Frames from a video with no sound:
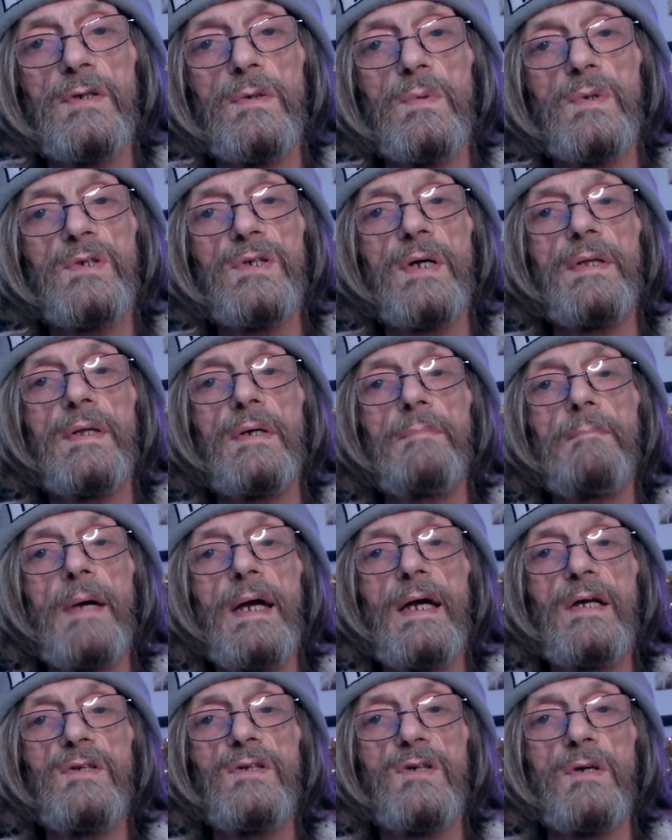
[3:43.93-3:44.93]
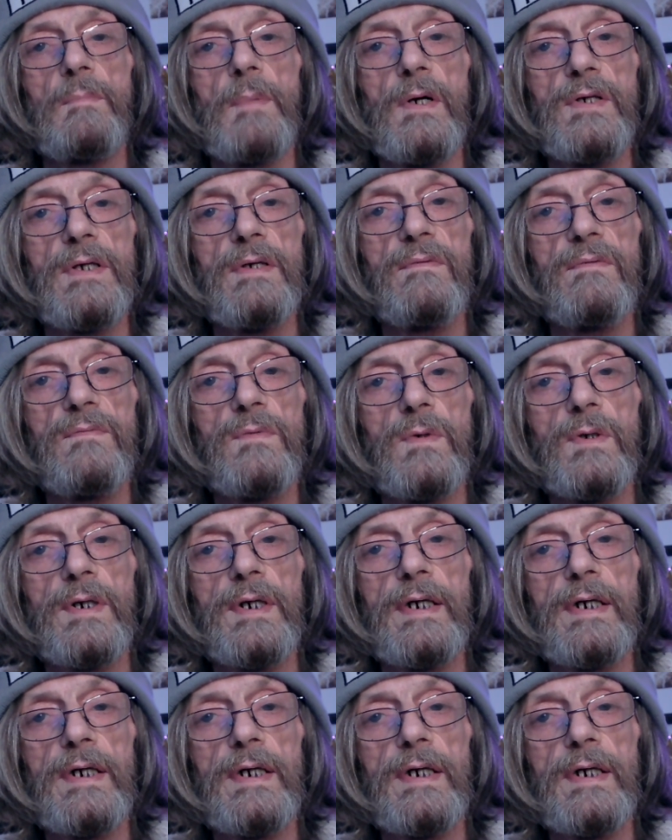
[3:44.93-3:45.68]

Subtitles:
which are the major body of work